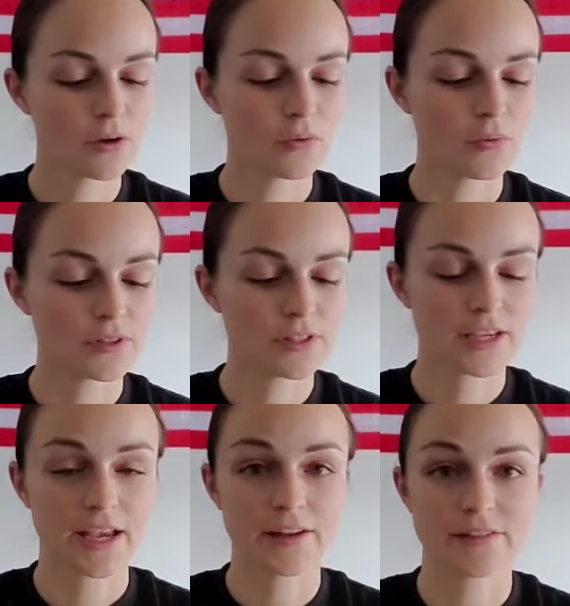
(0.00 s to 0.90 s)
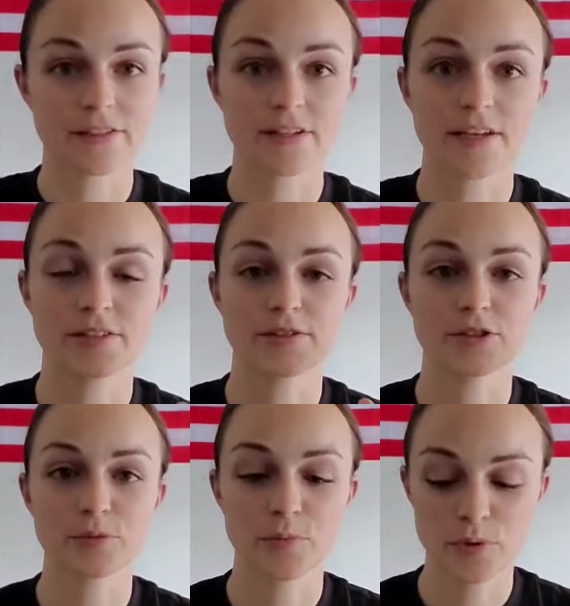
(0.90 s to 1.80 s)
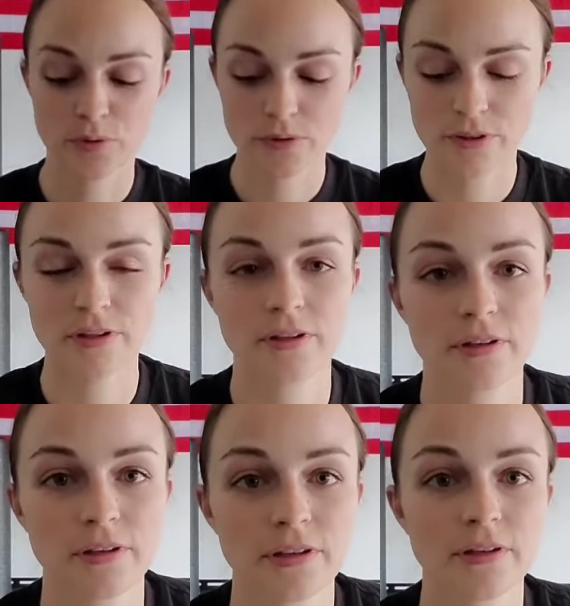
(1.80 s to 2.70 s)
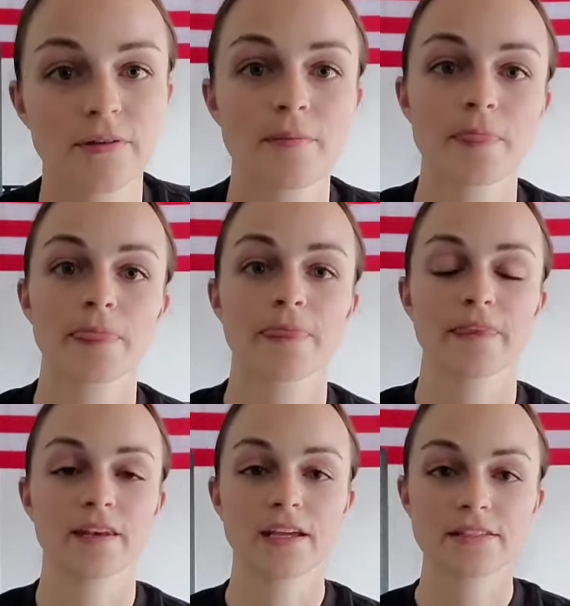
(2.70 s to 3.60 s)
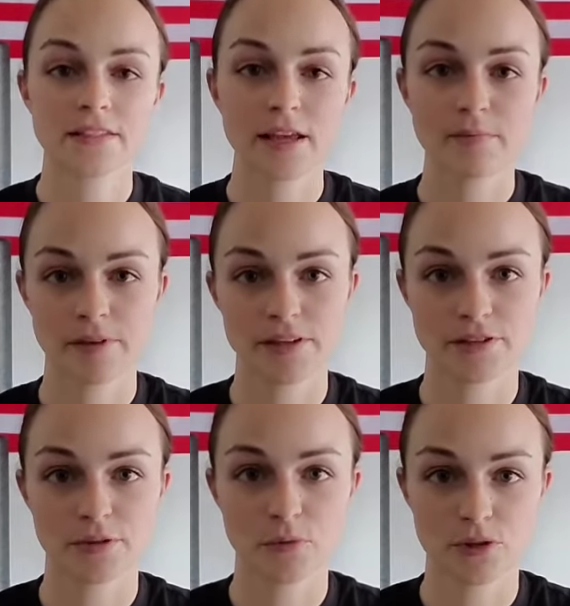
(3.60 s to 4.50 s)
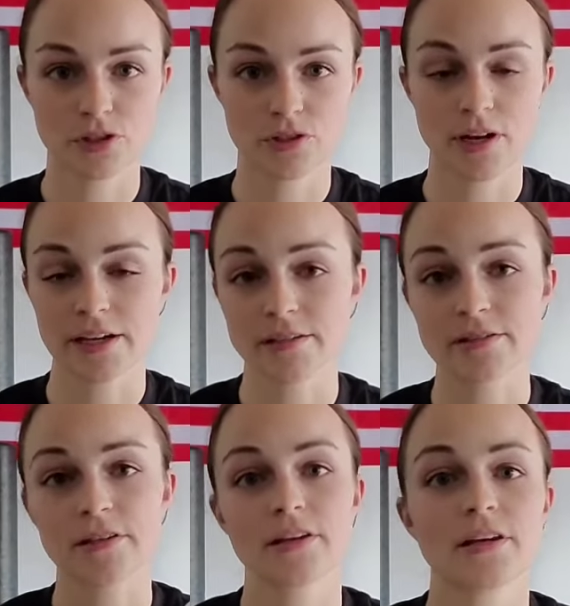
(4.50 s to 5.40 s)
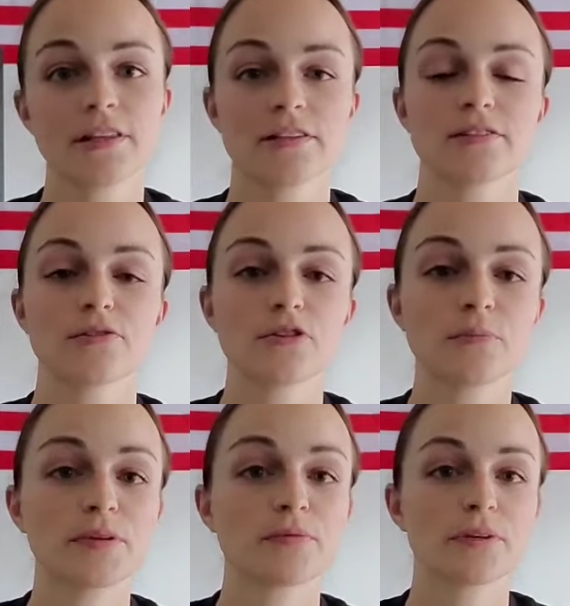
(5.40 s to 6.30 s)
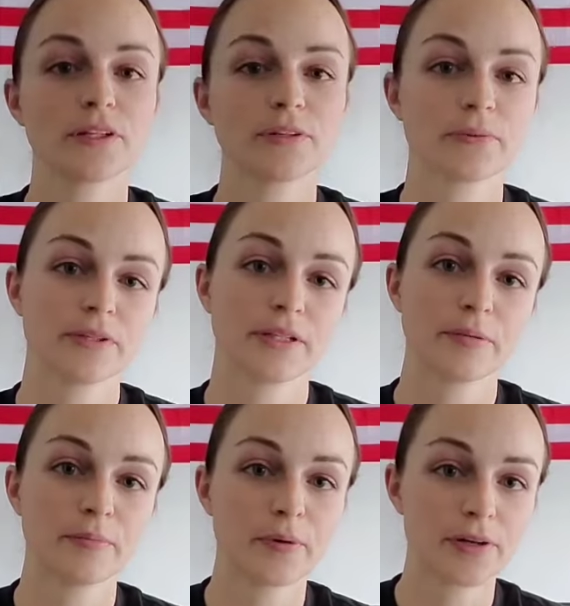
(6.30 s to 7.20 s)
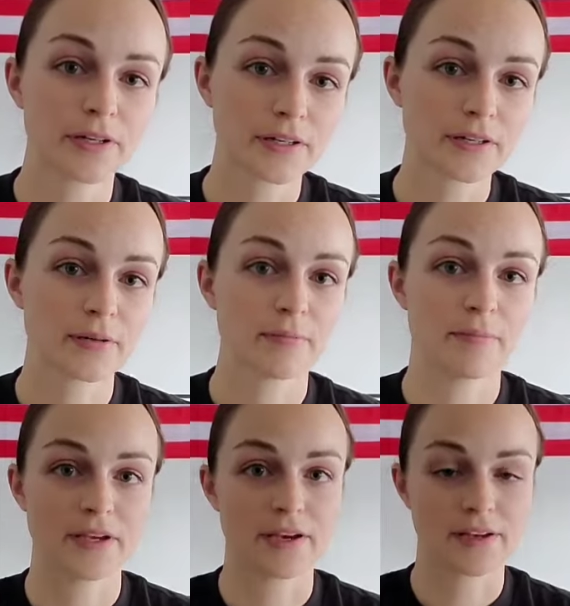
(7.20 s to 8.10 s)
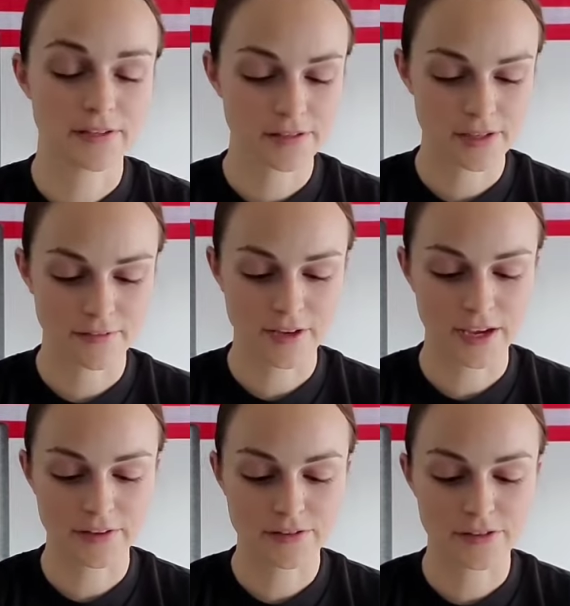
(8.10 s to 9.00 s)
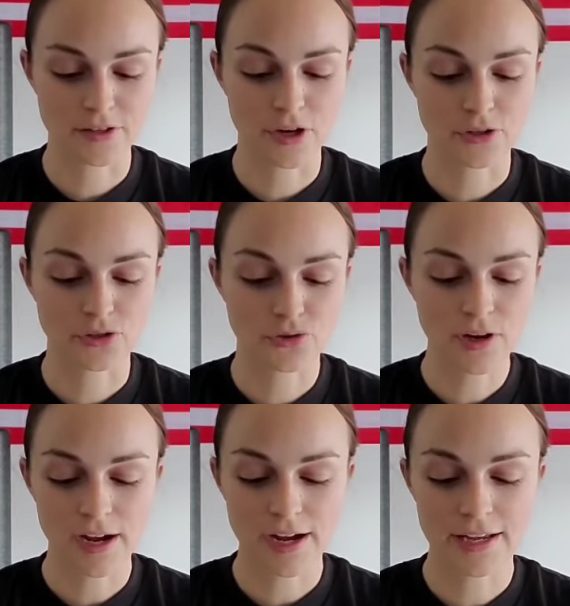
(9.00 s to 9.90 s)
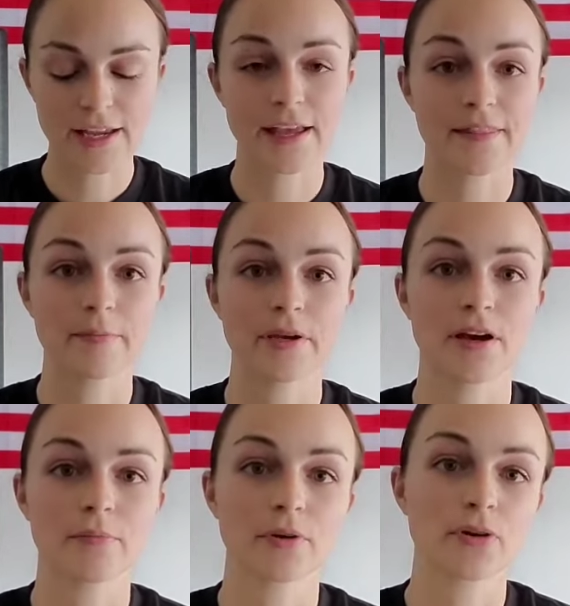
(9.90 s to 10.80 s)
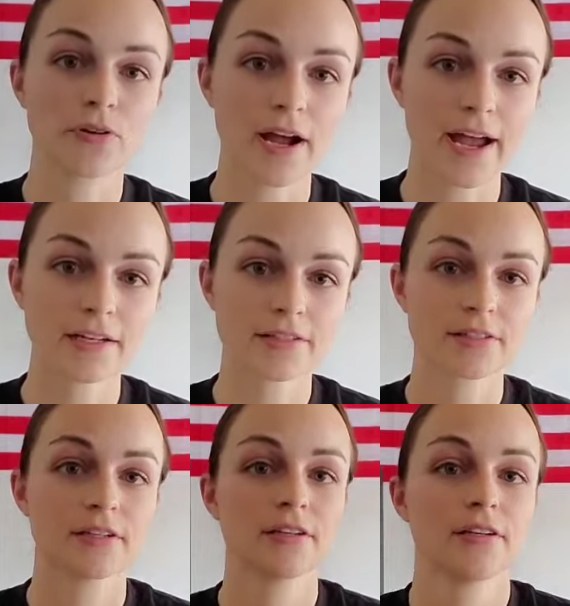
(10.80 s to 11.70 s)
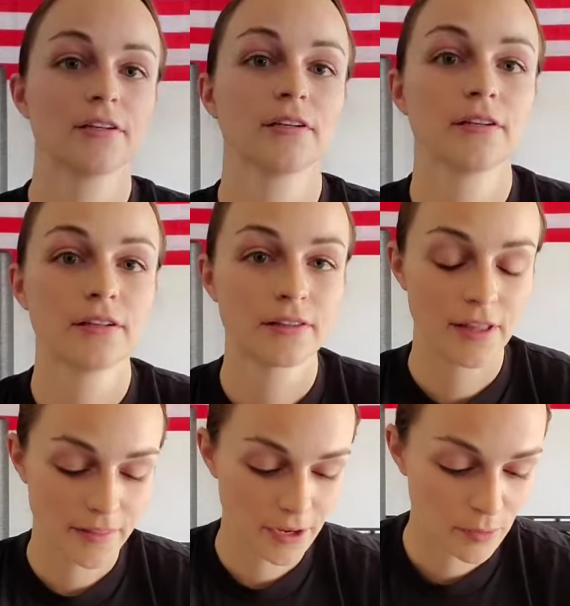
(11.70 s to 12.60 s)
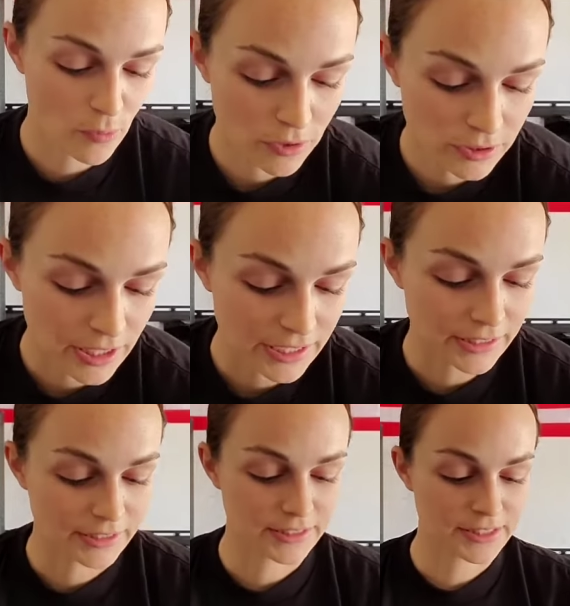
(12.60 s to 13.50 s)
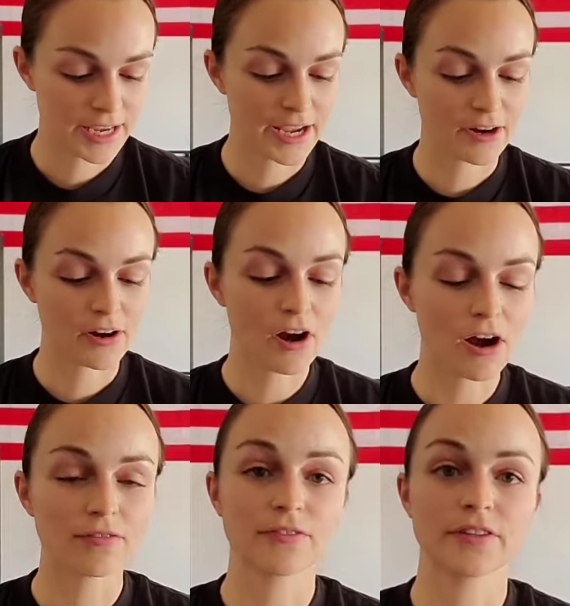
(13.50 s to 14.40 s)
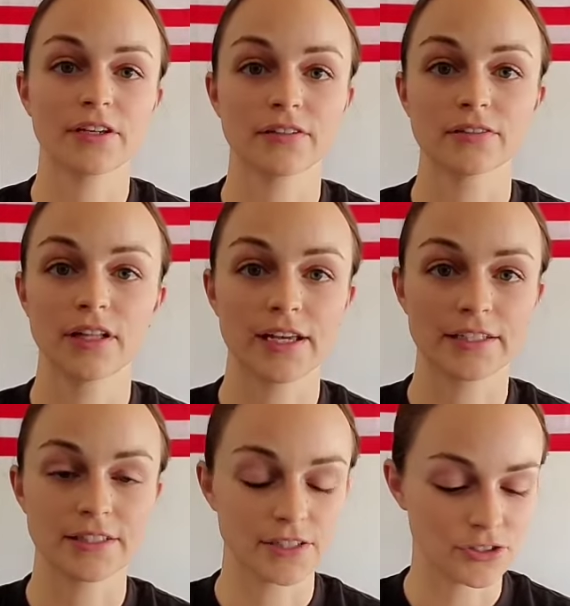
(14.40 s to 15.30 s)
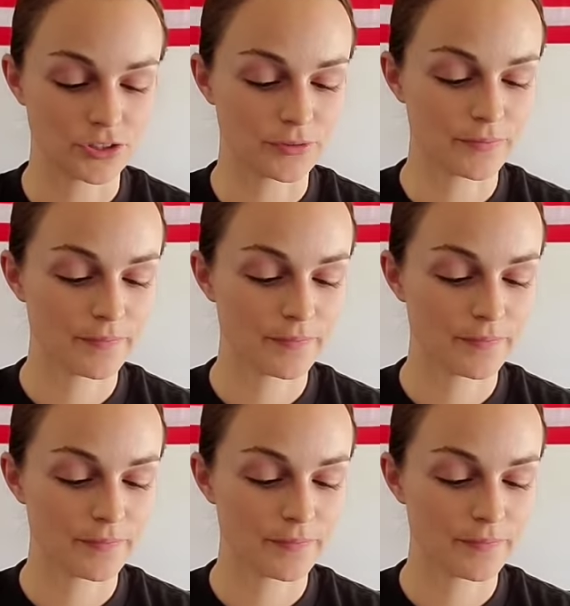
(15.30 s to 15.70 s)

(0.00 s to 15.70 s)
Once the callus is nice and smooth, the next step is to moisturize. This is going to be really, really important because if calluses are dry and they become cracked, then they are more likely to tear off of the underlying tissue.